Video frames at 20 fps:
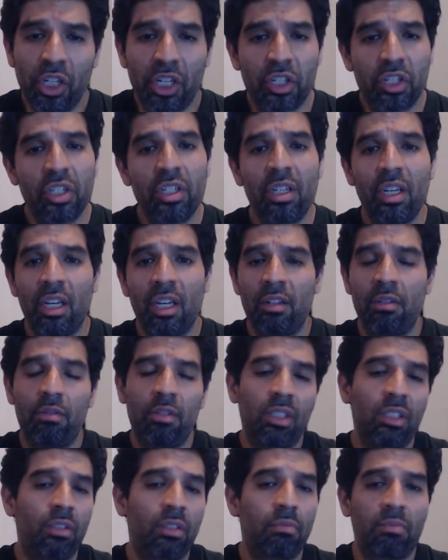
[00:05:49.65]
engine and
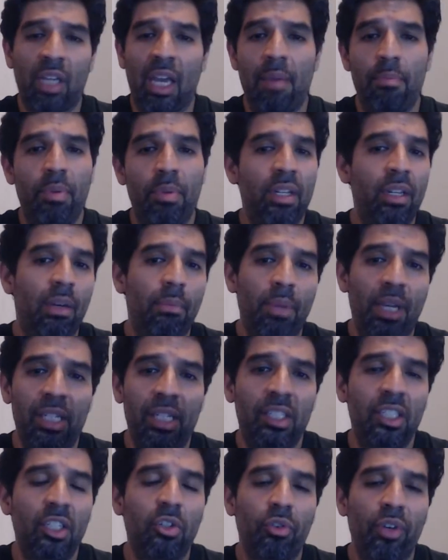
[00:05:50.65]
just type in
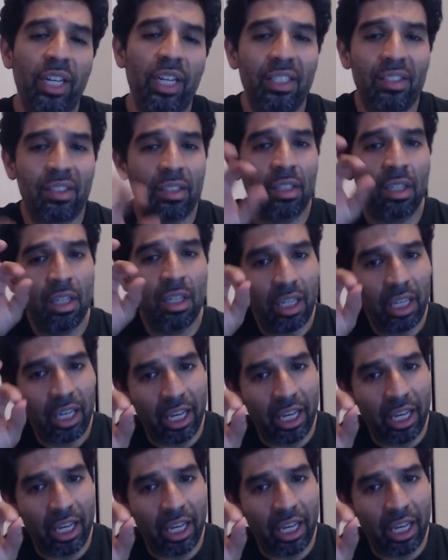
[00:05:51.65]
"Amazing Grace"